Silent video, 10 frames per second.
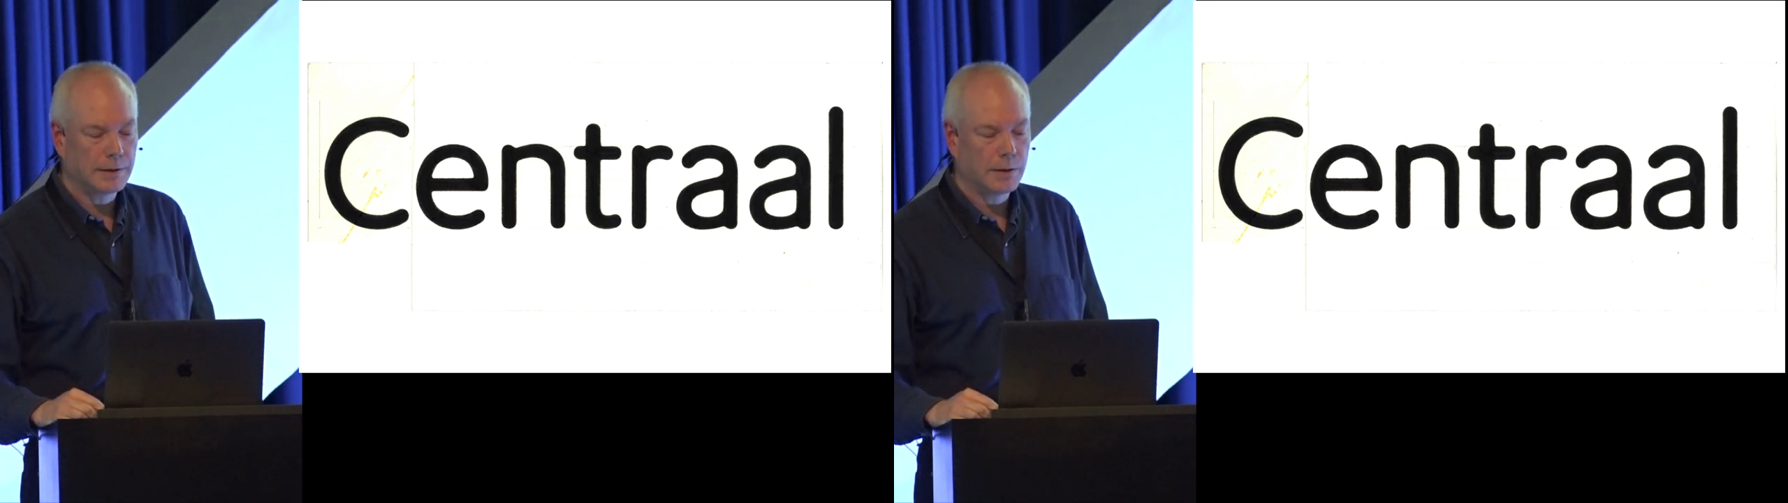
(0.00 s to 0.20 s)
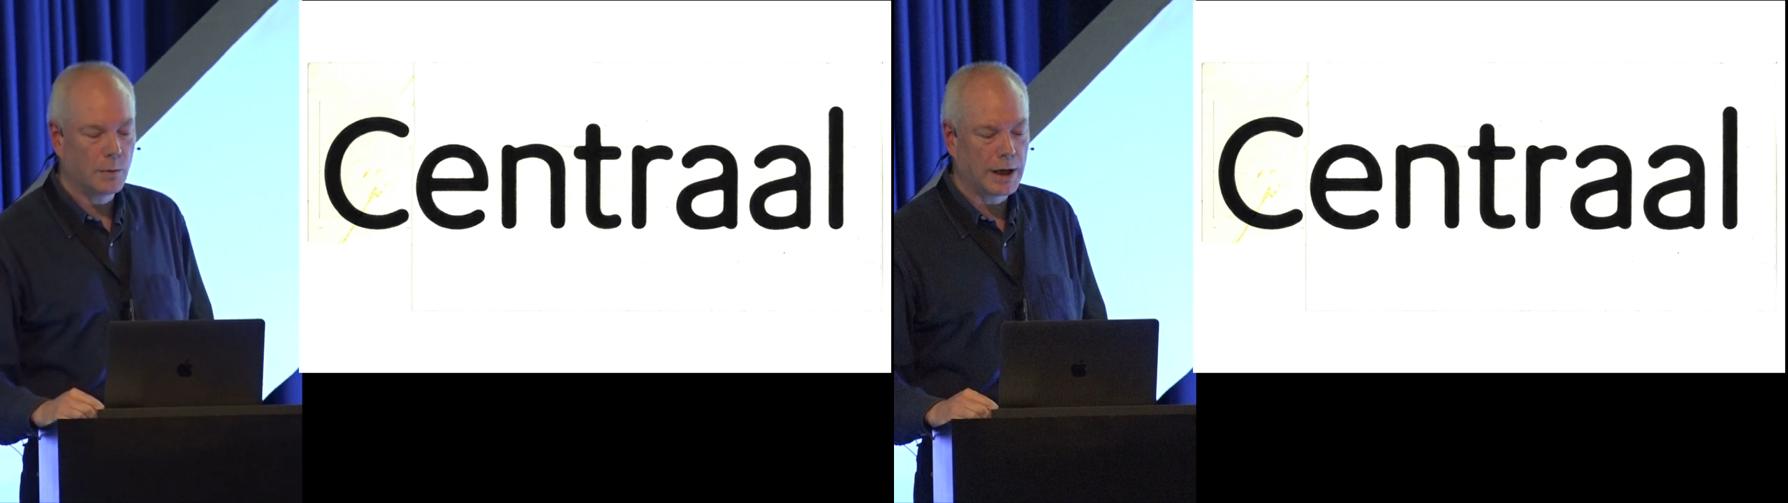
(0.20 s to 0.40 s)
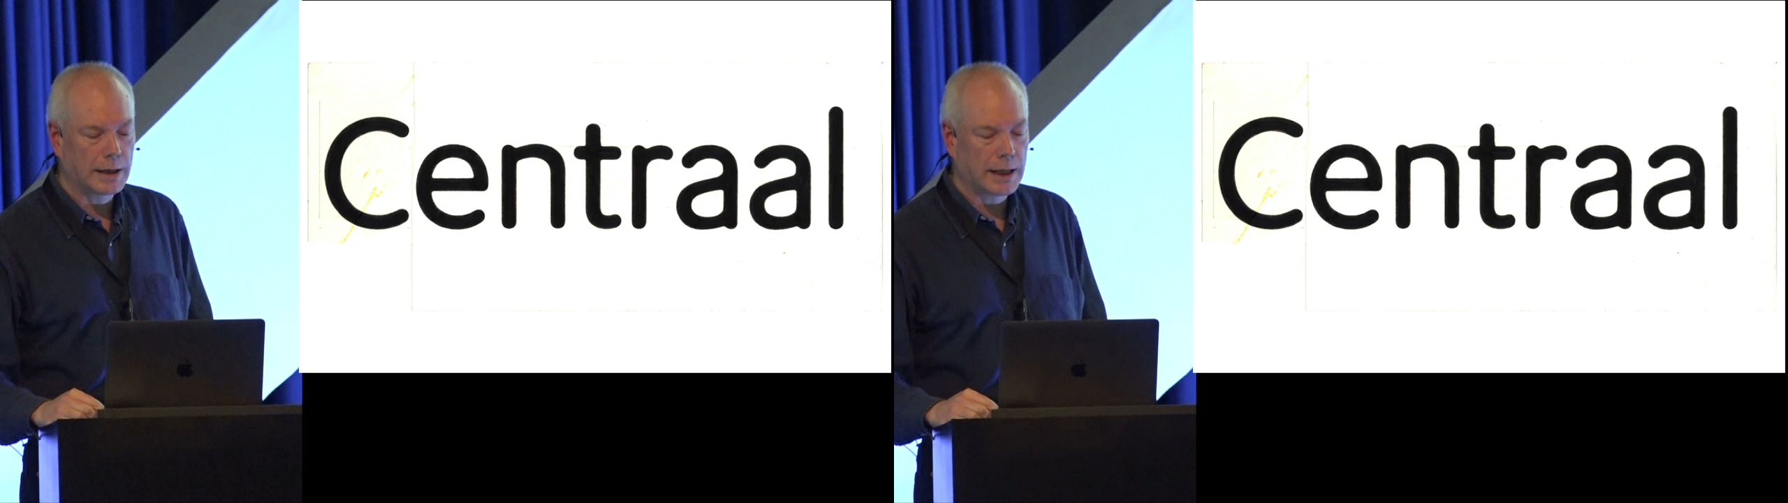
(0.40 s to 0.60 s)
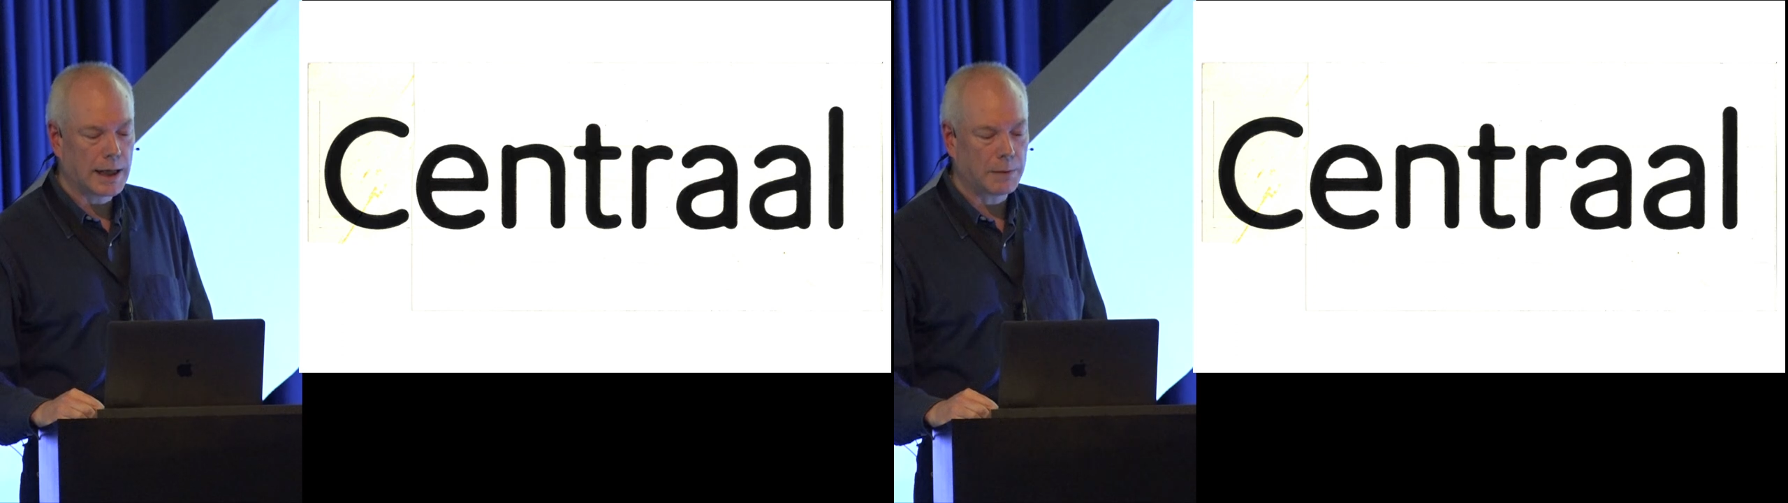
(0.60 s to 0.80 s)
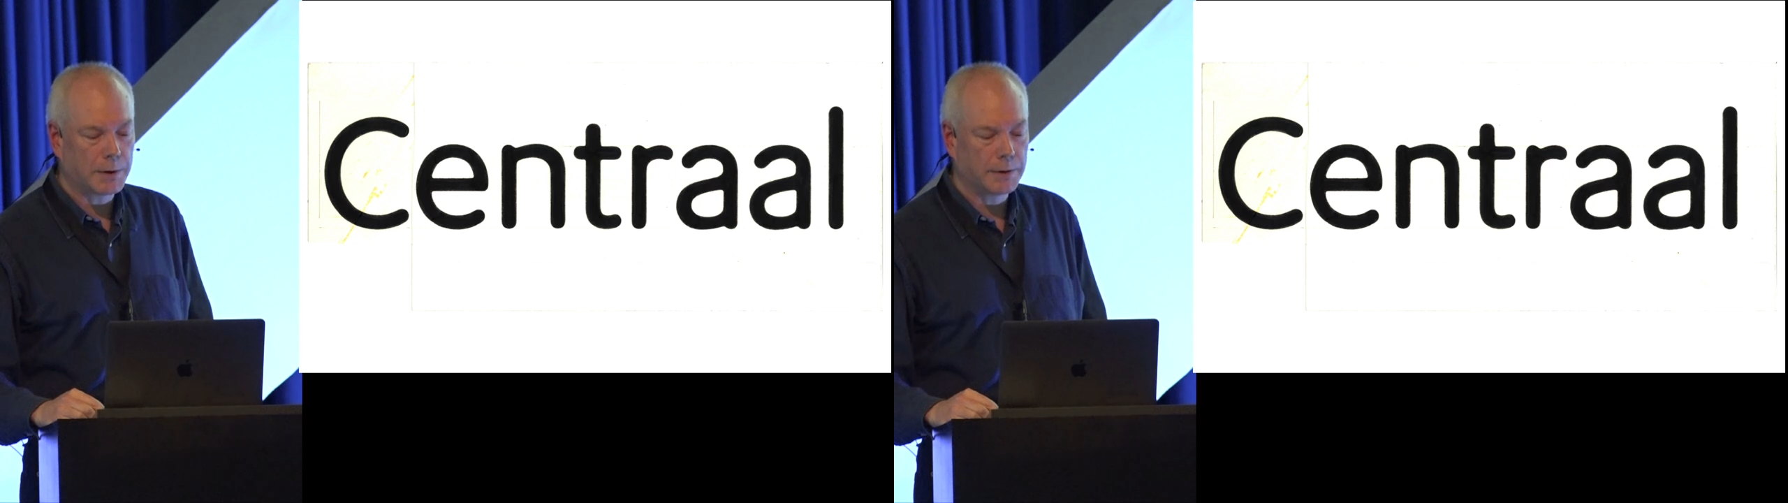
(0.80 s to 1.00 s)
the way that
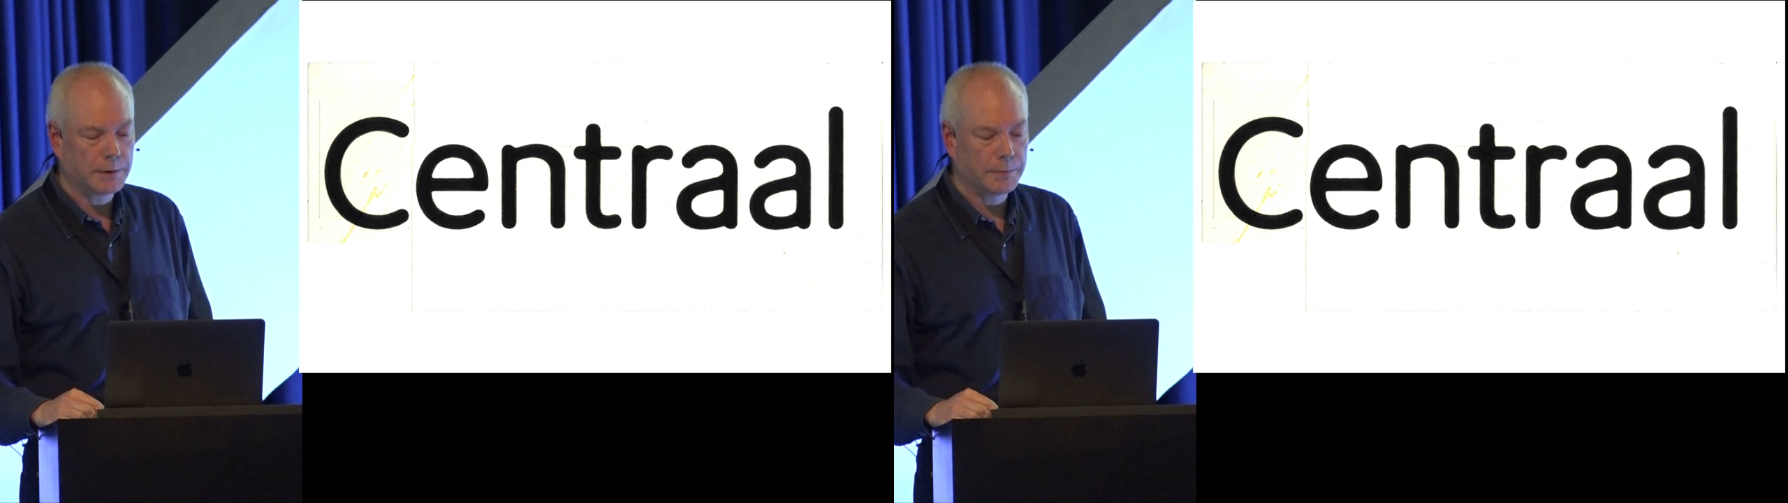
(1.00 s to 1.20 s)
happened.